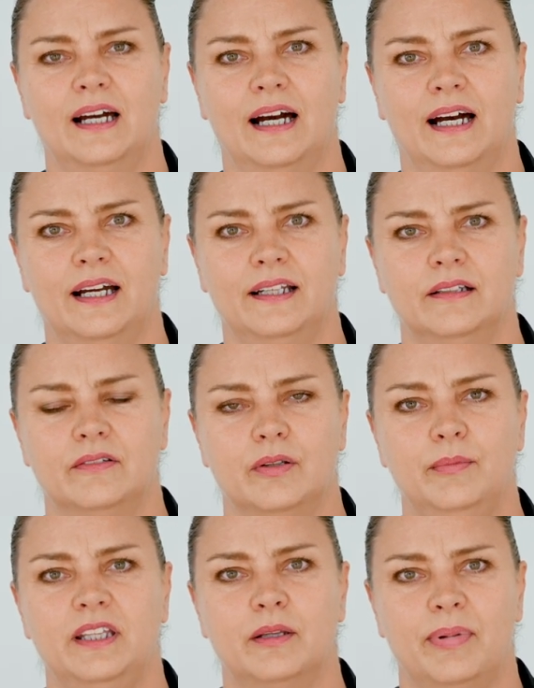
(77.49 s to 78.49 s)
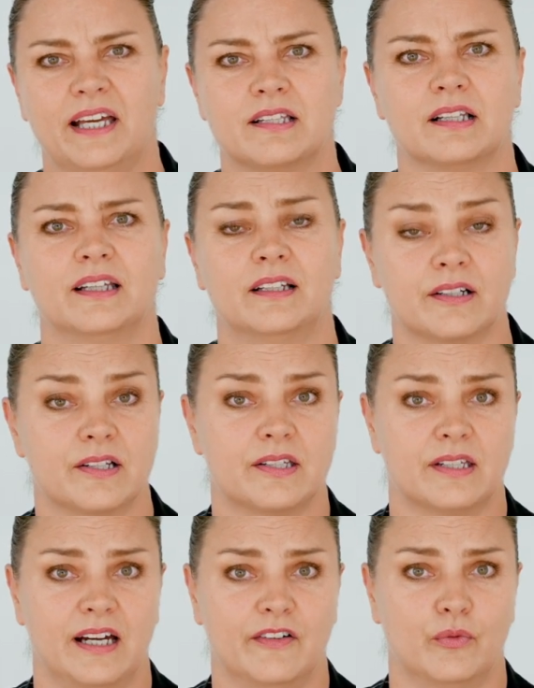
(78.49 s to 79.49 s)
And to me, the best
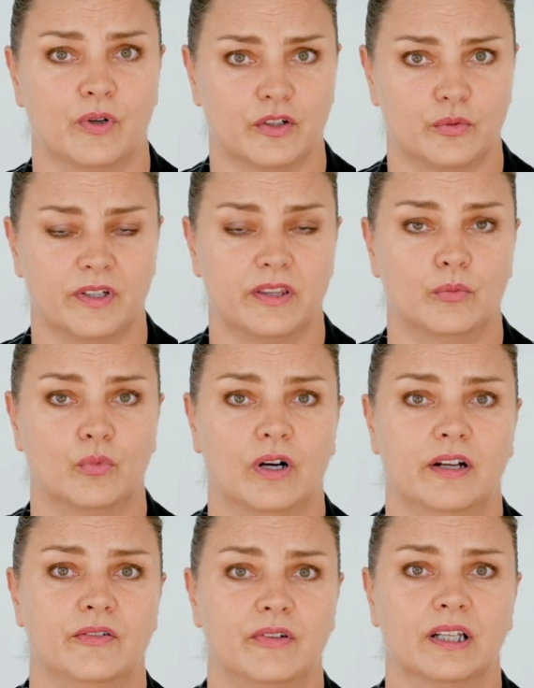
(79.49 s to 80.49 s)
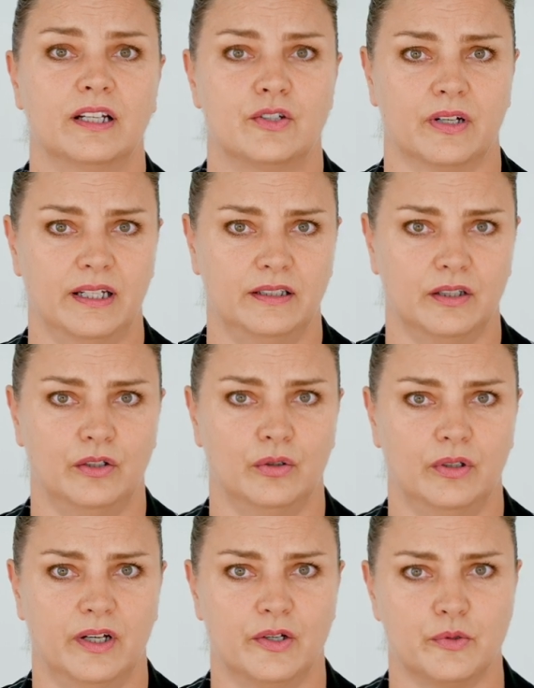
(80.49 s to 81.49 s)
leaders I've worked with, and what I really try to do
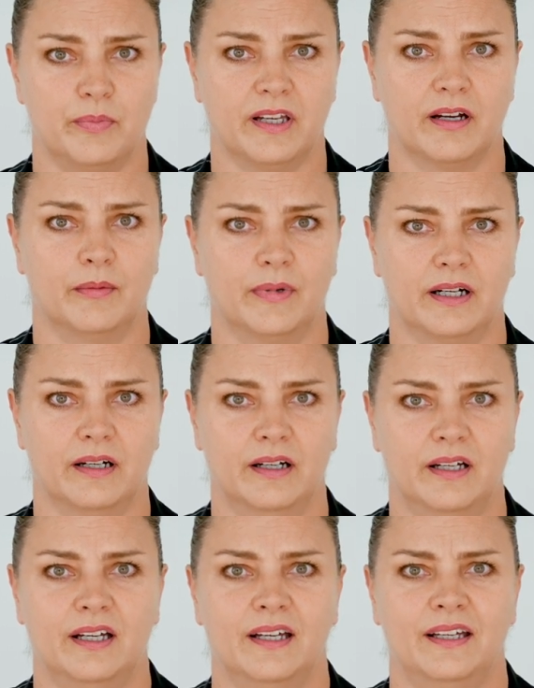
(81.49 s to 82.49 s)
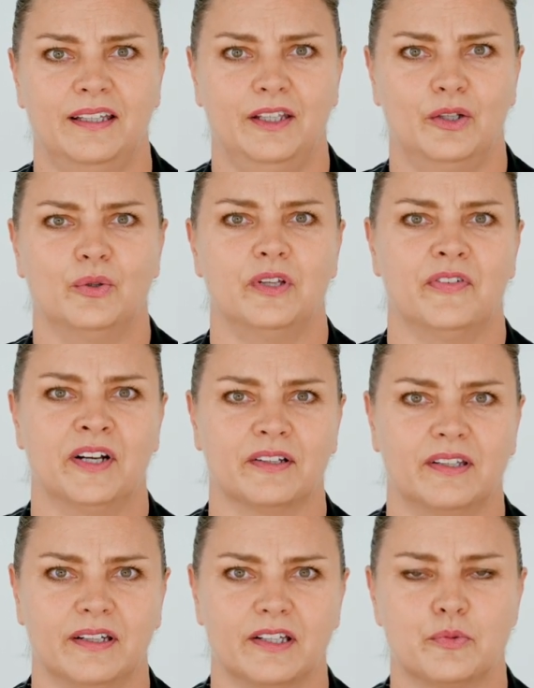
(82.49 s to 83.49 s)
now is become a, you know, you've heard
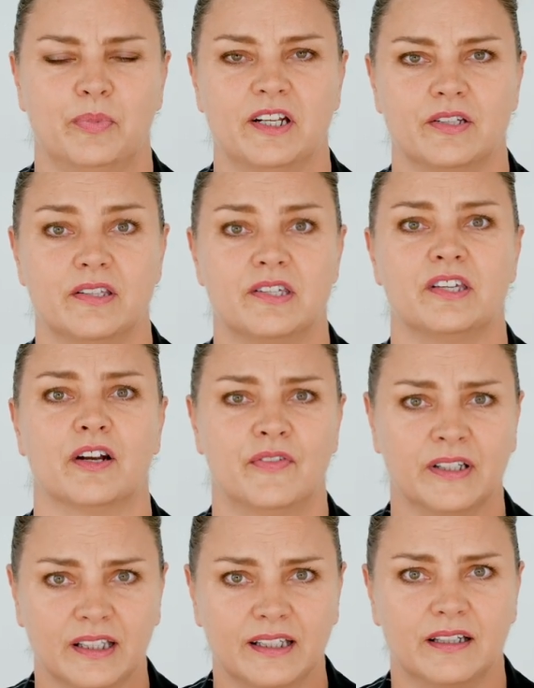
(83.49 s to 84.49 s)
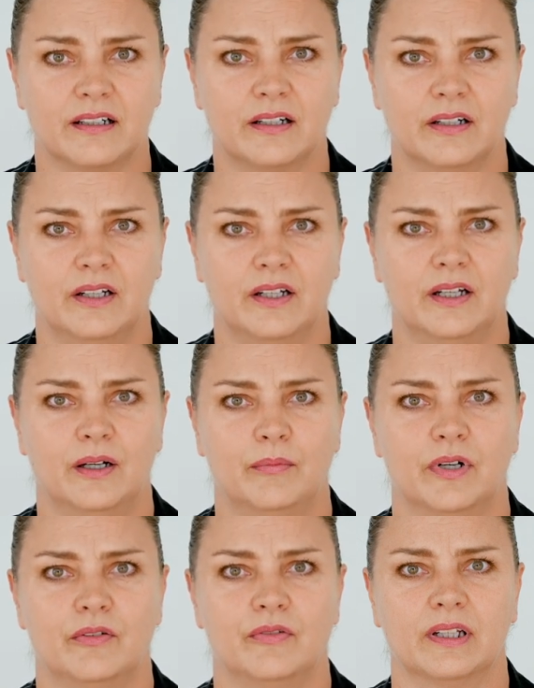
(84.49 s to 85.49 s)
the expression servant leader,
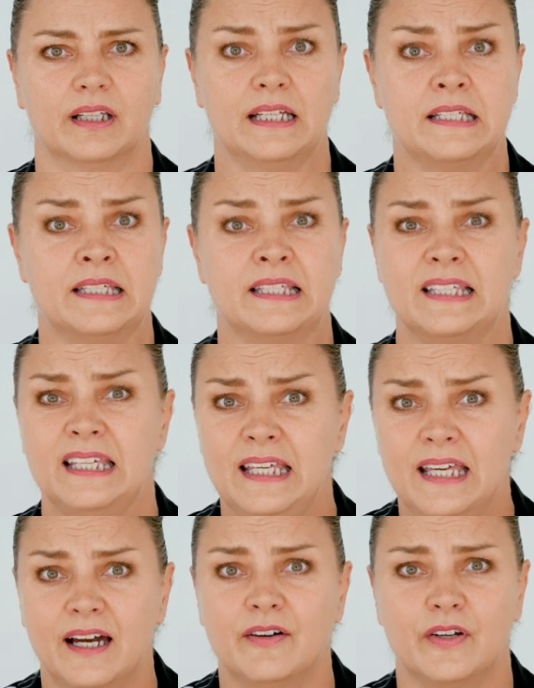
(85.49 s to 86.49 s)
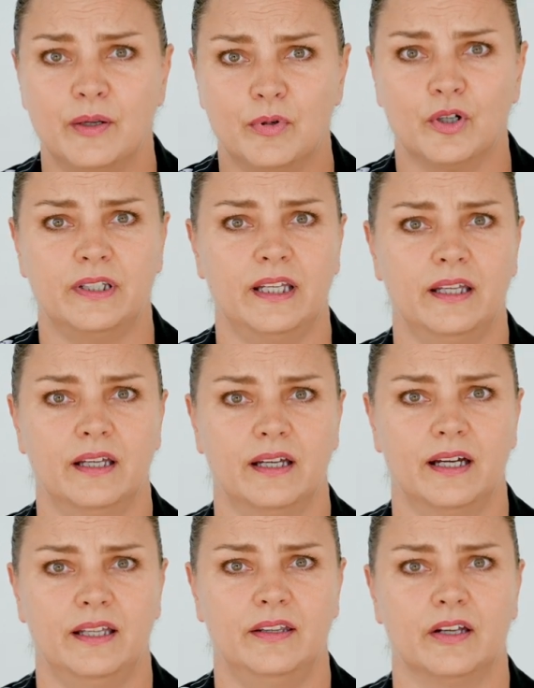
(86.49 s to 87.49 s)
but really see everybody
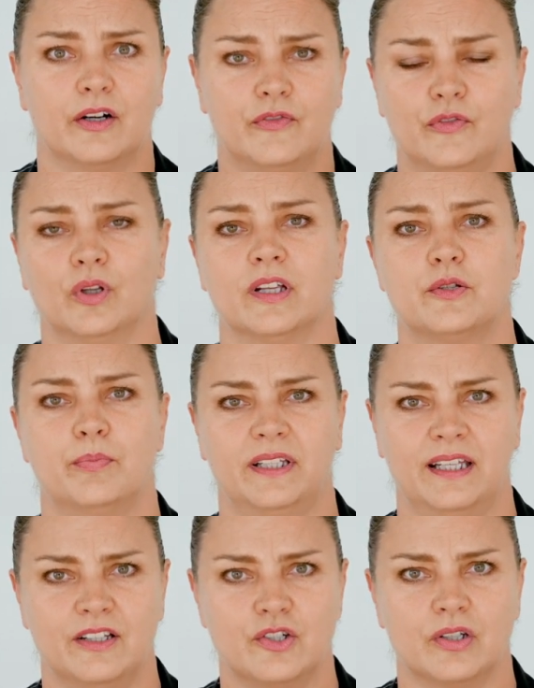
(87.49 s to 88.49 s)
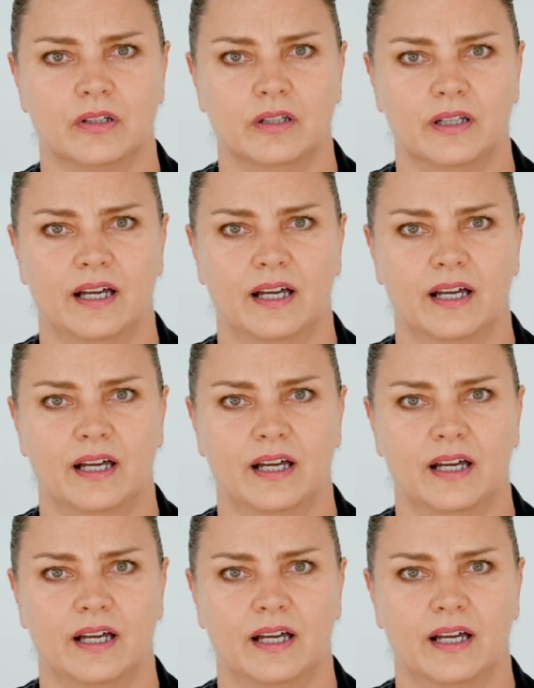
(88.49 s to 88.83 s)
in their fullest potential.